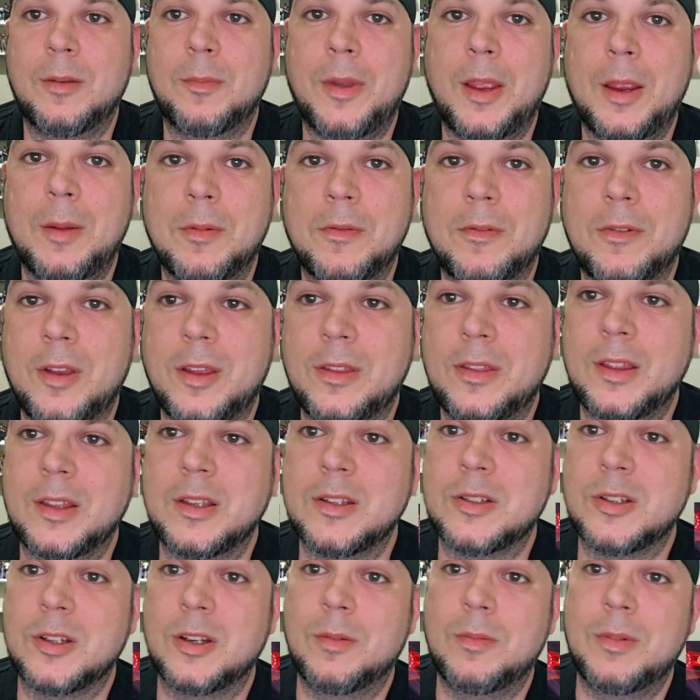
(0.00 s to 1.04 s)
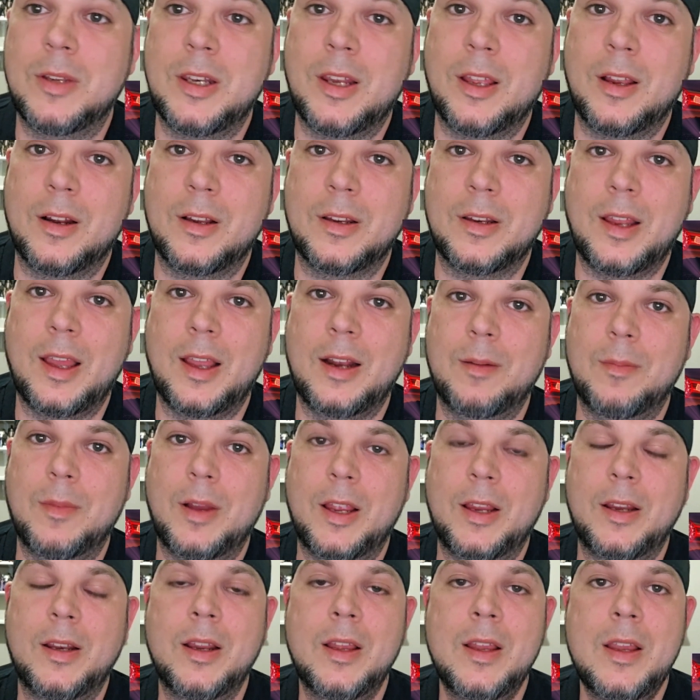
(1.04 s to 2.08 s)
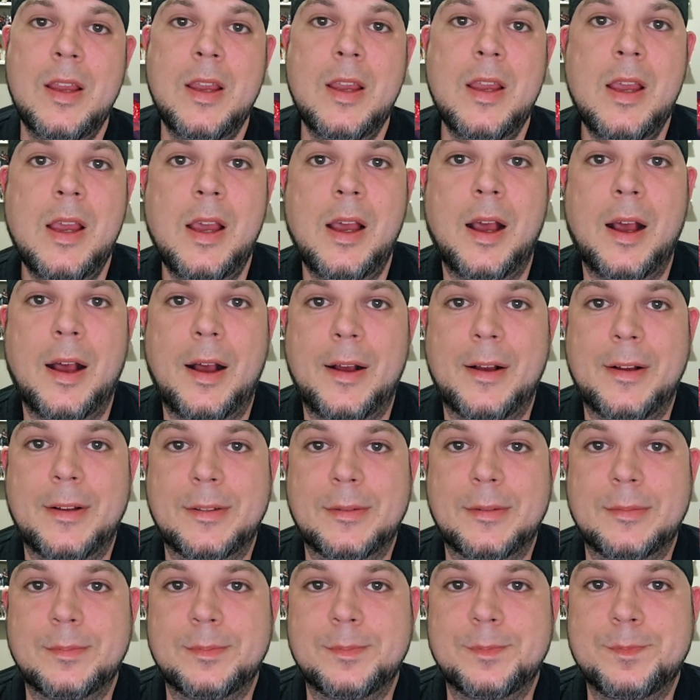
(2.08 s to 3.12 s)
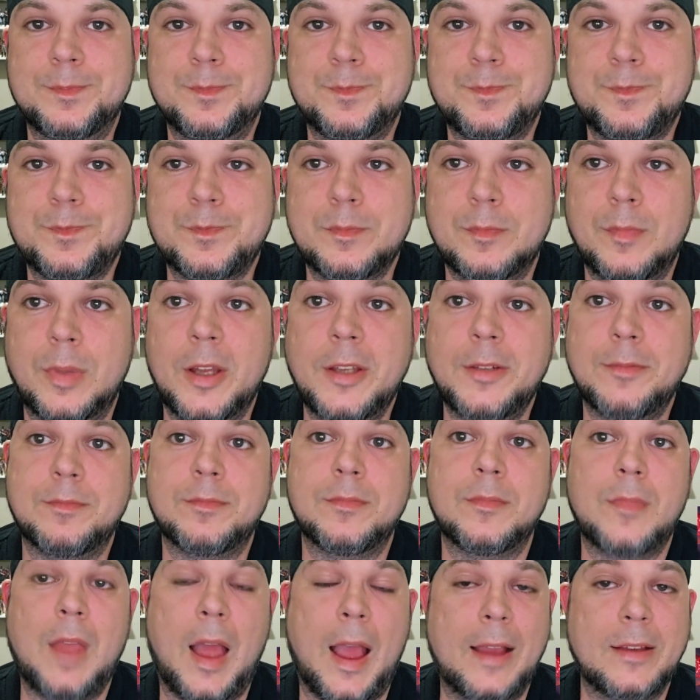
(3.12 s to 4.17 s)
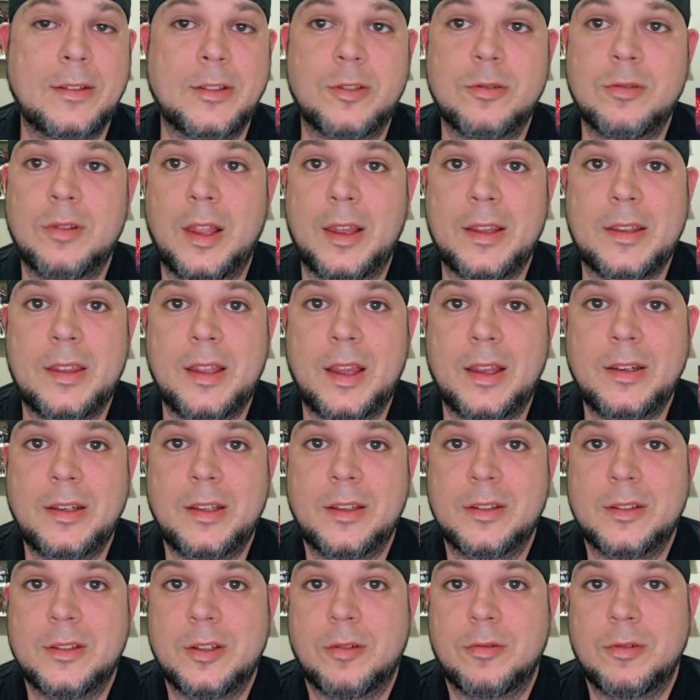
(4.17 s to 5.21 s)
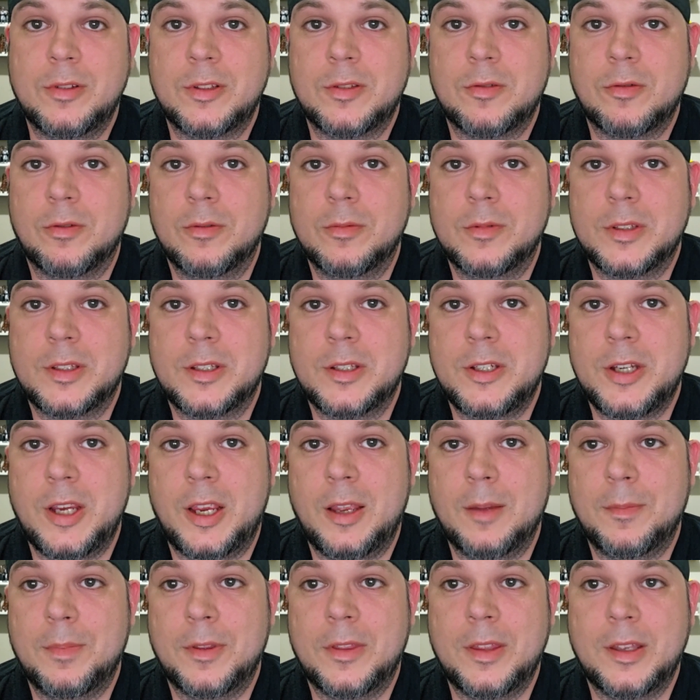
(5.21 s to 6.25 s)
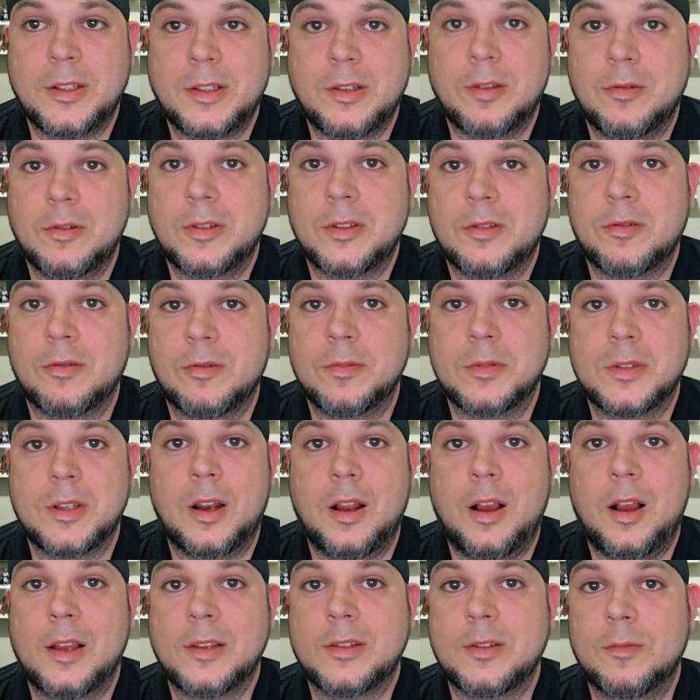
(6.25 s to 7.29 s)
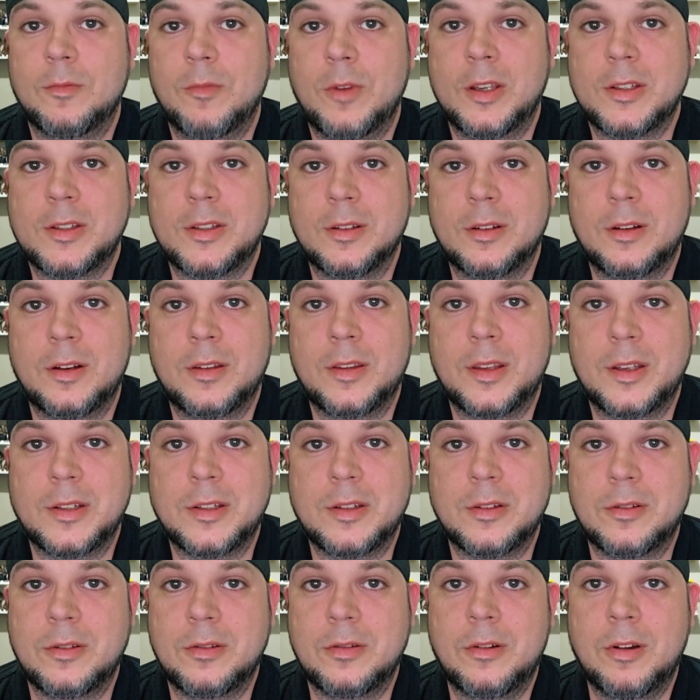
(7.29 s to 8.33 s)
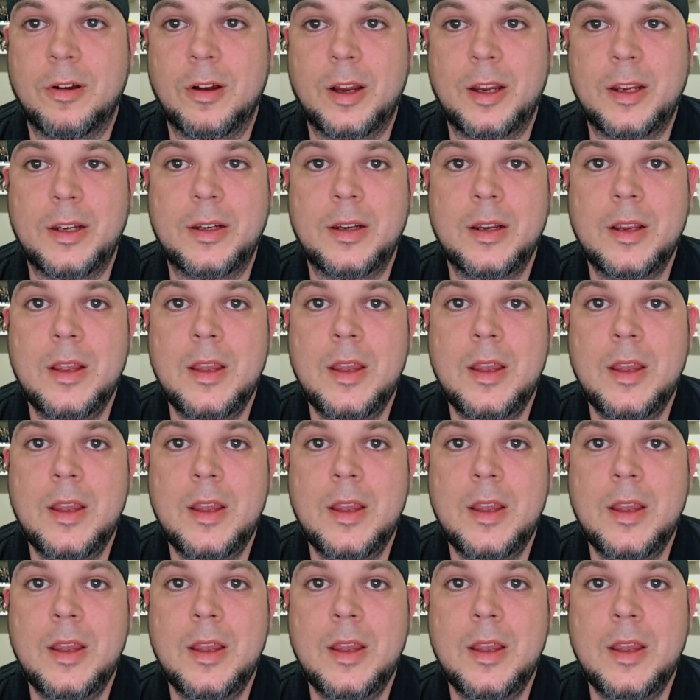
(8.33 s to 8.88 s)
on pay-per-view. I think it should have been done on Dynamite. But I do like the idea that Toni Storm is the champ. I think Toni Storm's an awesome wrestler. I think she'll do great.